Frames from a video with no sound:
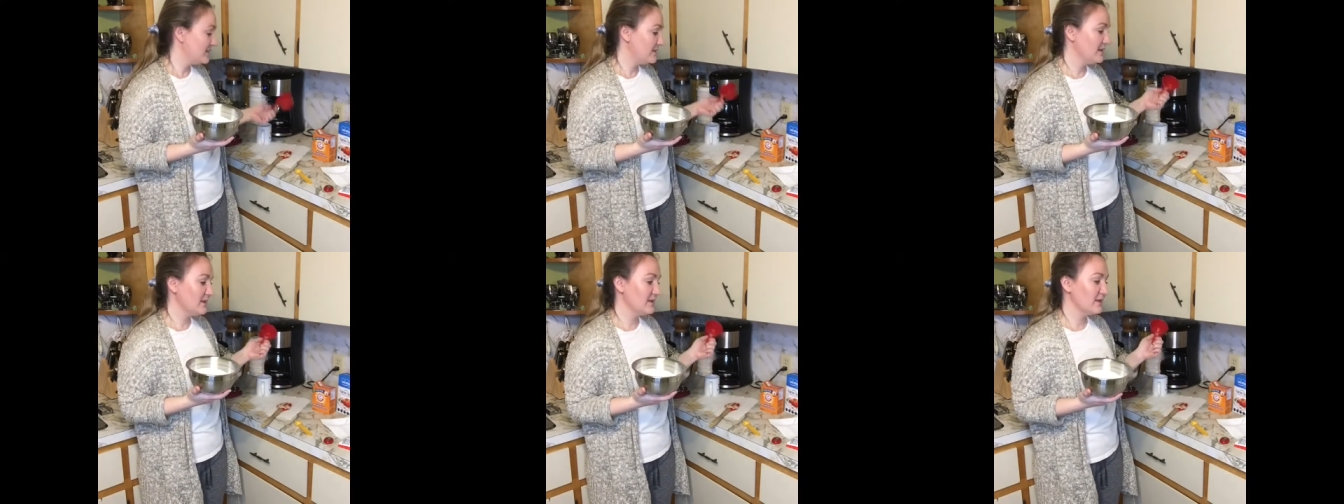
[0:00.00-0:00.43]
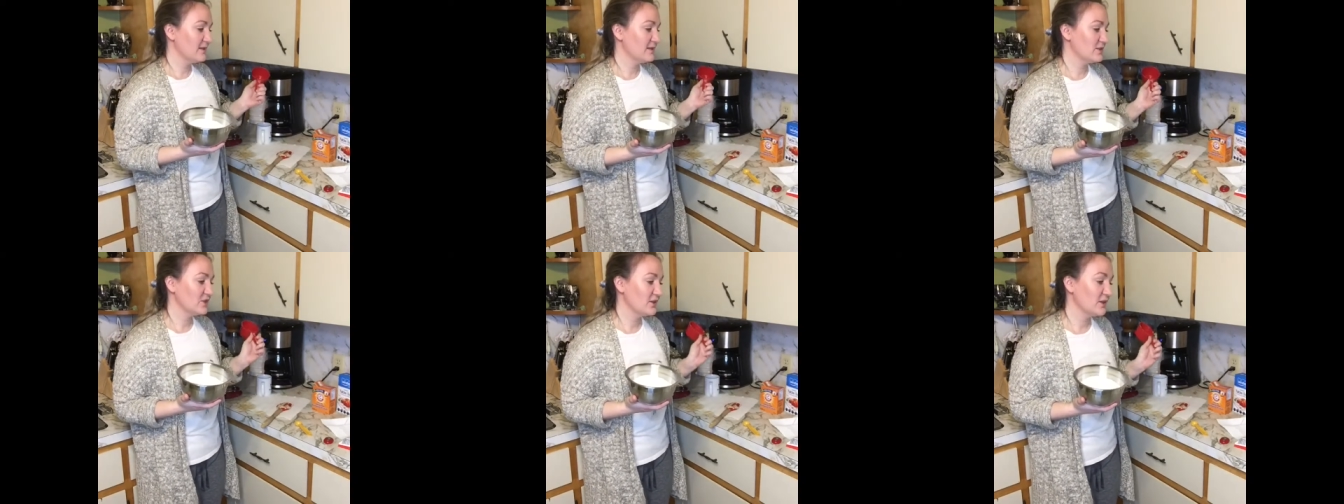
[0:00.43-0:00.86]
the
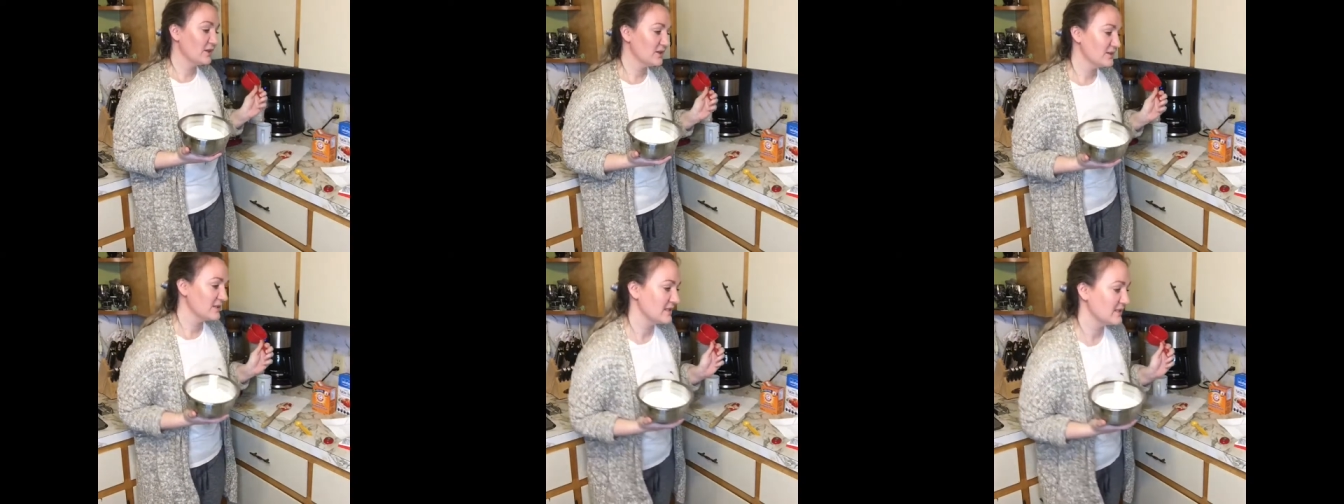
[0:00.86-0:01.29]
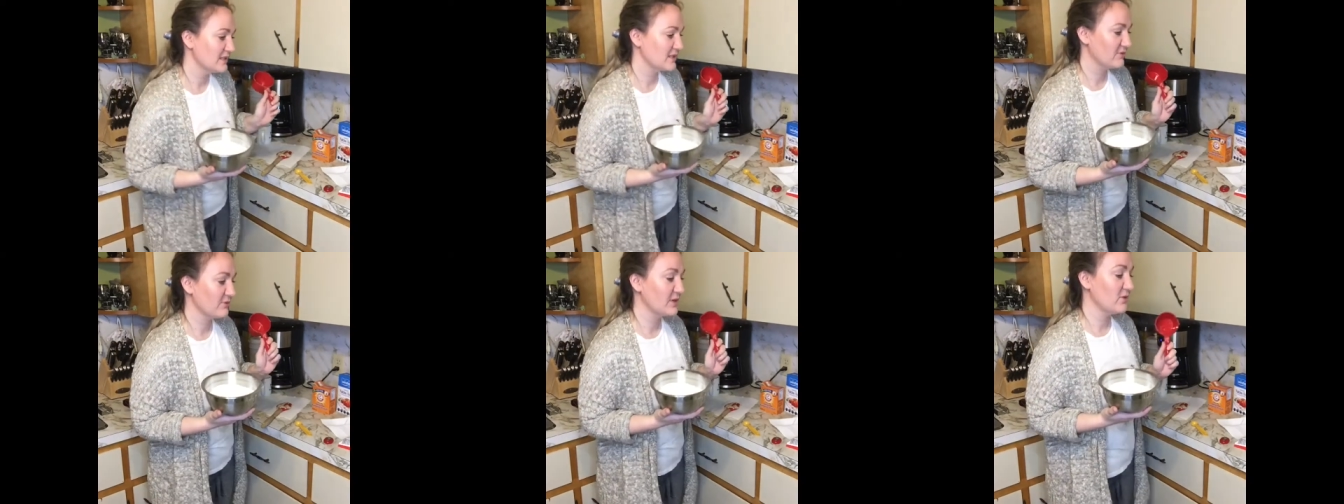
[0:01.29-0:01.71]
sugars, it's
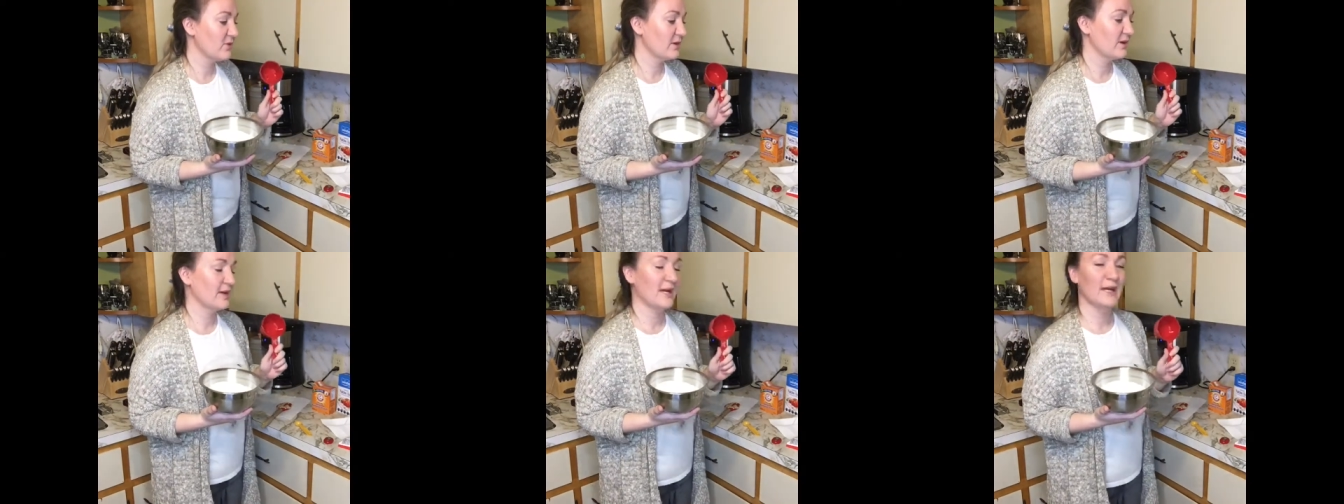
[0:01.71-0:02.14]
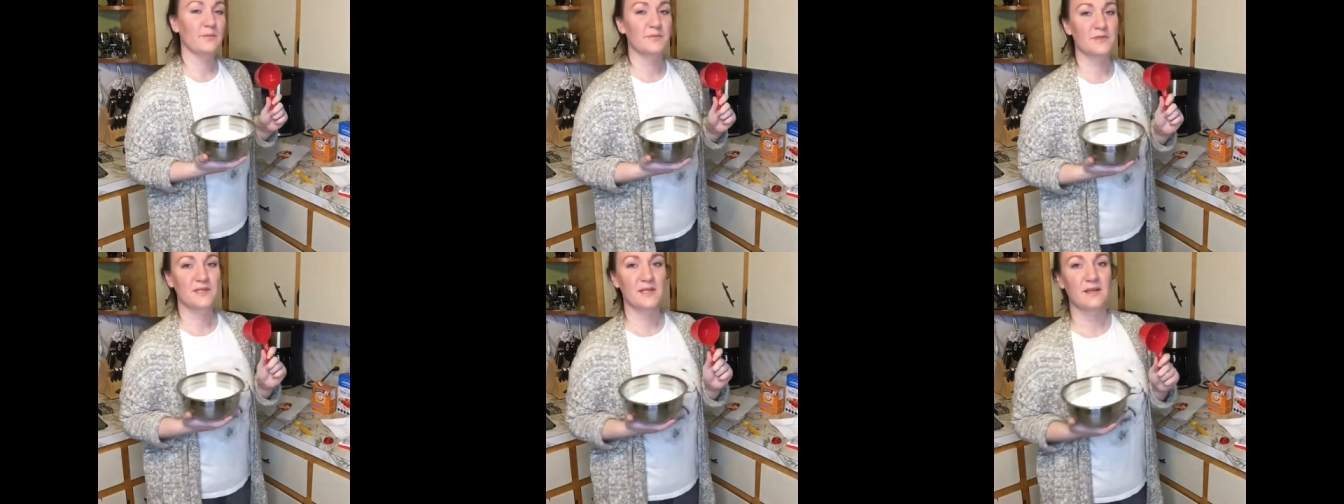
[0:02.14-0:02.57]
3/4
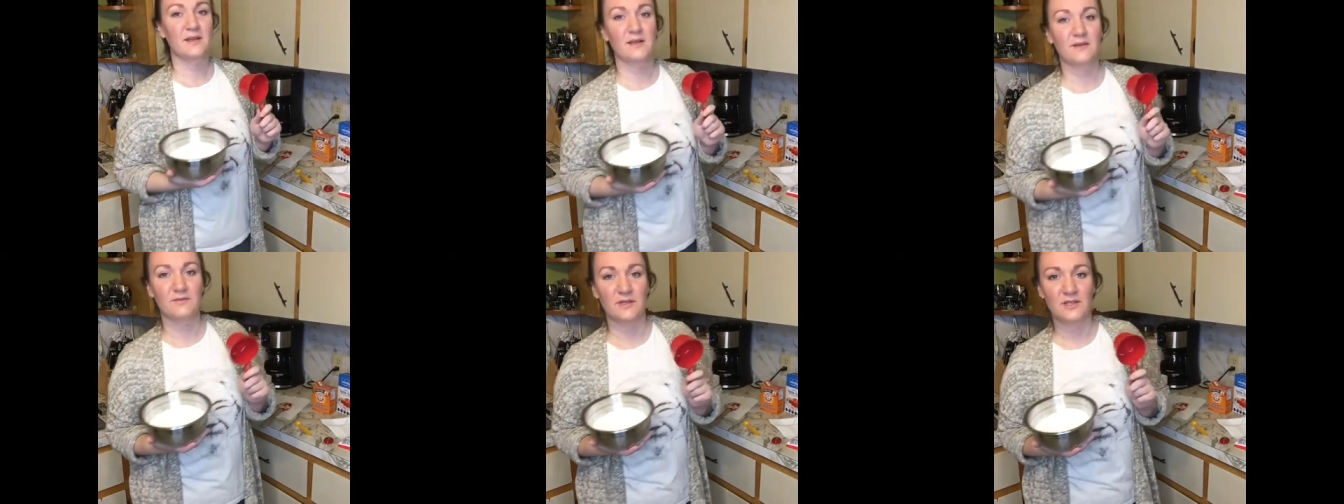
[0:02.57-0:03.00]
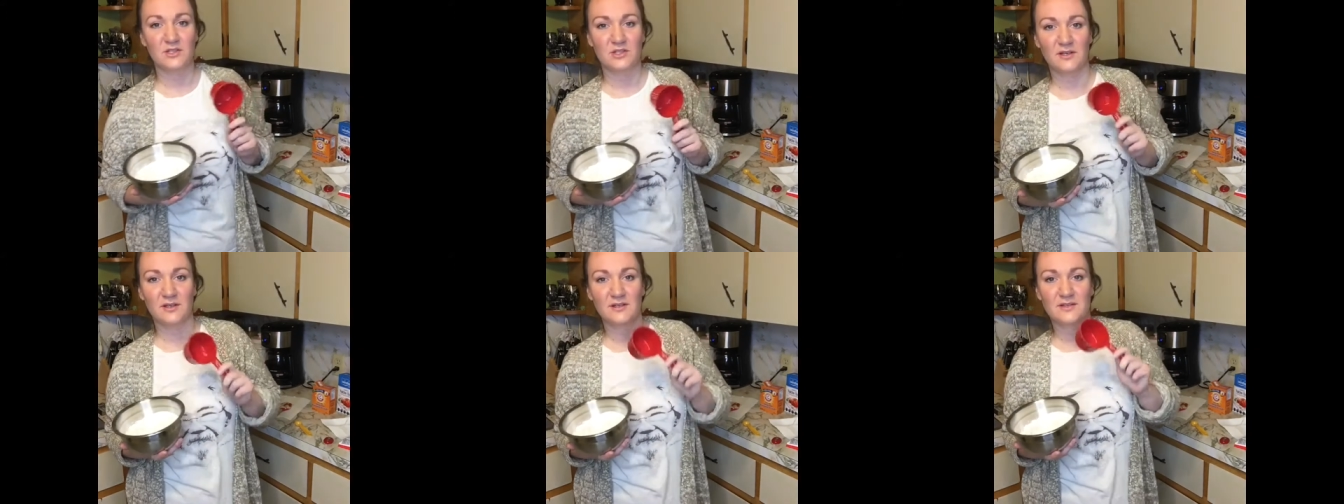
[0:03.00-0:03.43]
cups of each
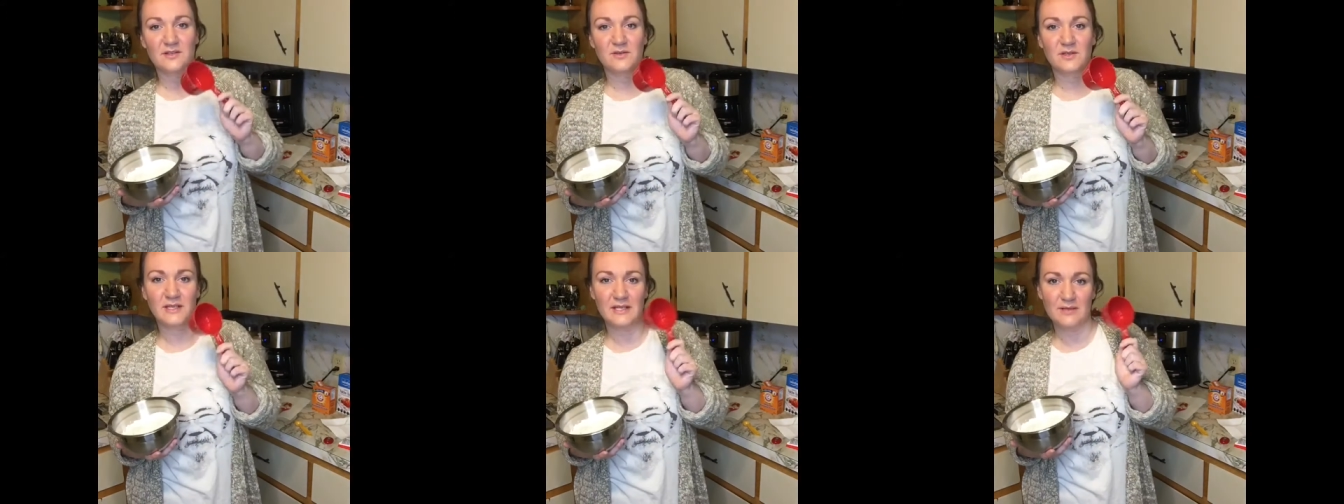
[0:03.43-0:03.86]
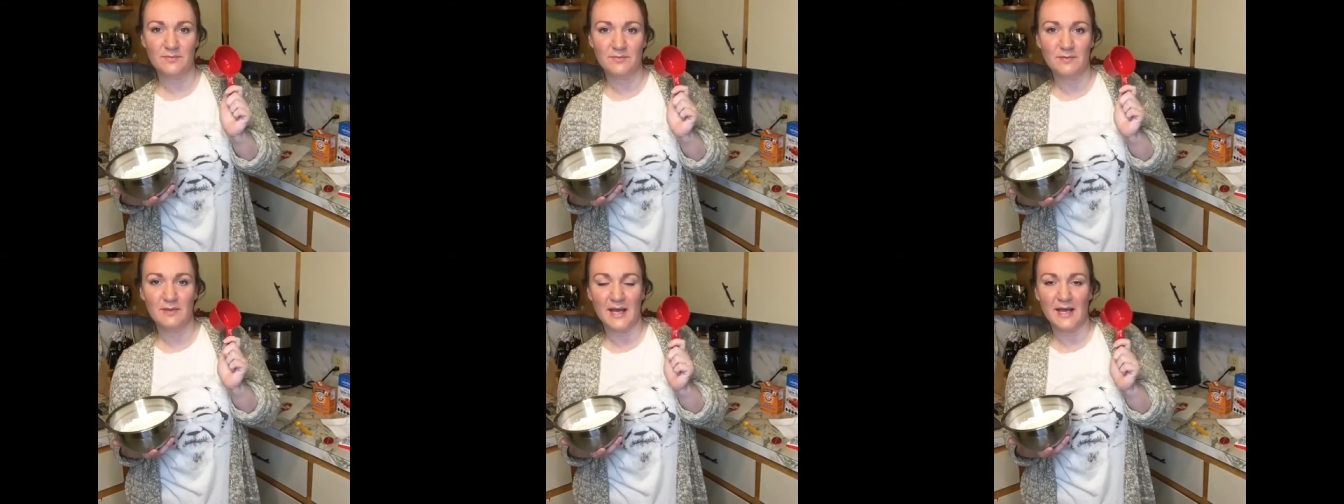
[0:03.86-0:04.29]
sugar, so
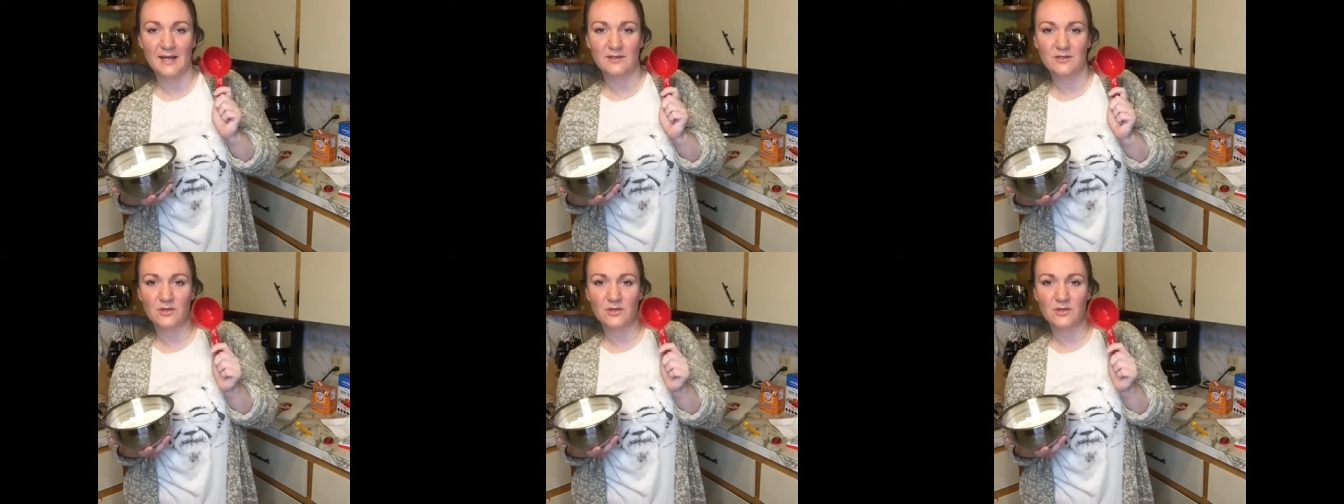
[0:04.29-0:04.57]
keep that.